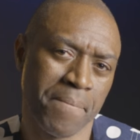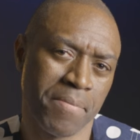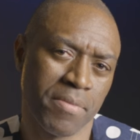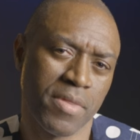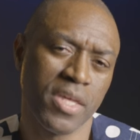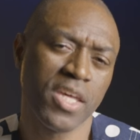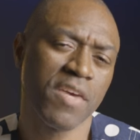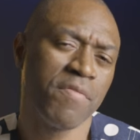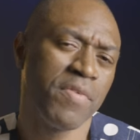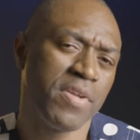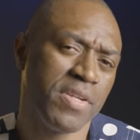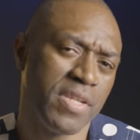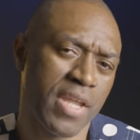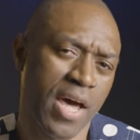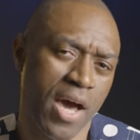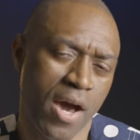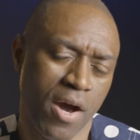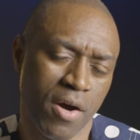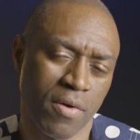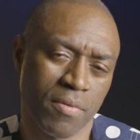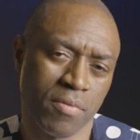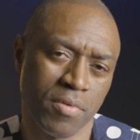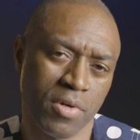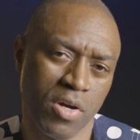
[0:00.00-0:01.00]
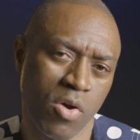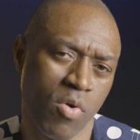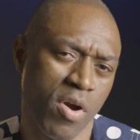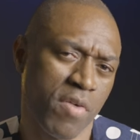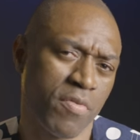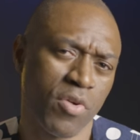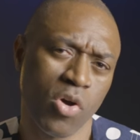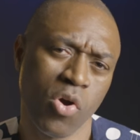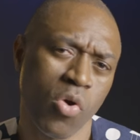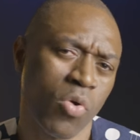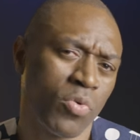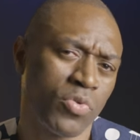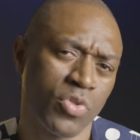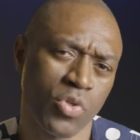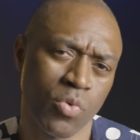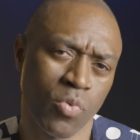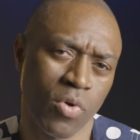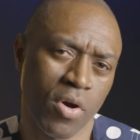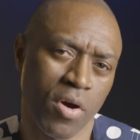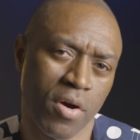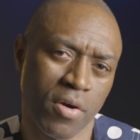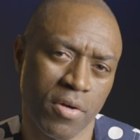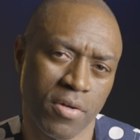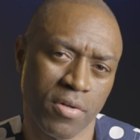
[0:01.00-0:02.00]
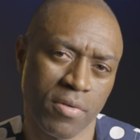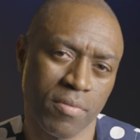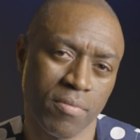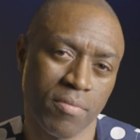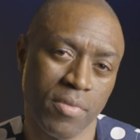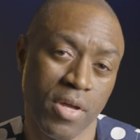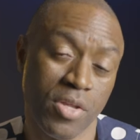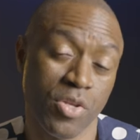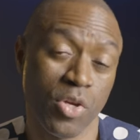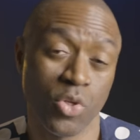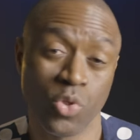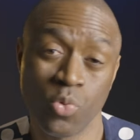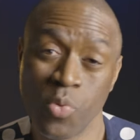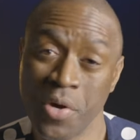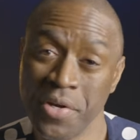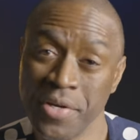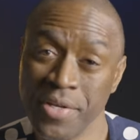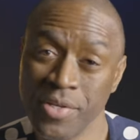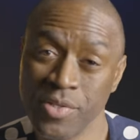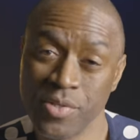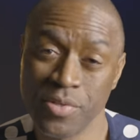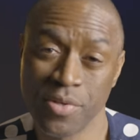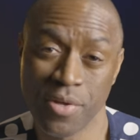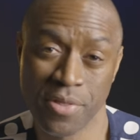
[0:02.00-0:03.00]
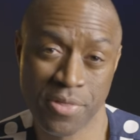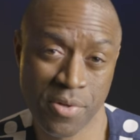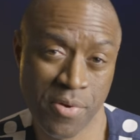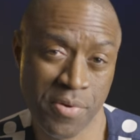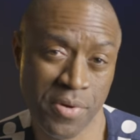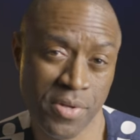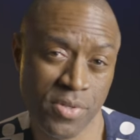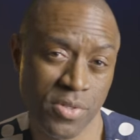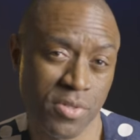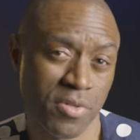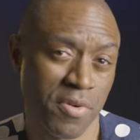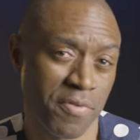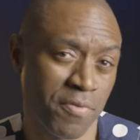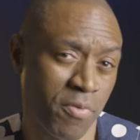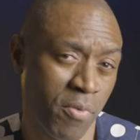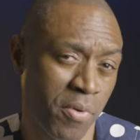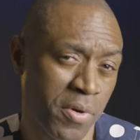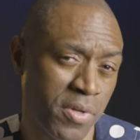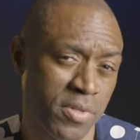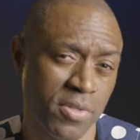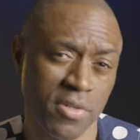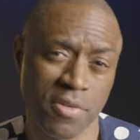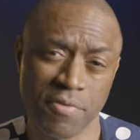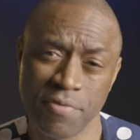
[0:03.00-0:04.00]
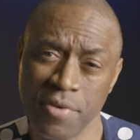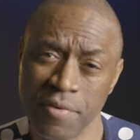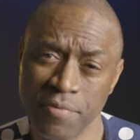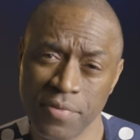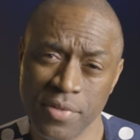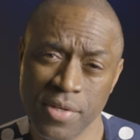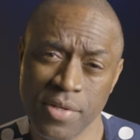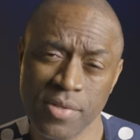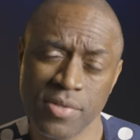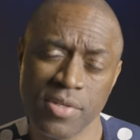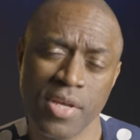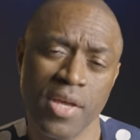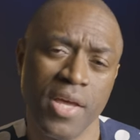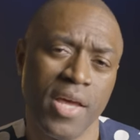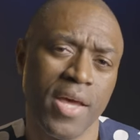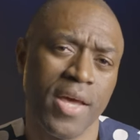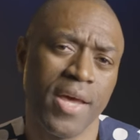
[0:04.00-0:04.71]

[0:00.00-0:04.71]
Think of it now, however old you are, in your 20s, in your 30s, in your 40s, in your 50s,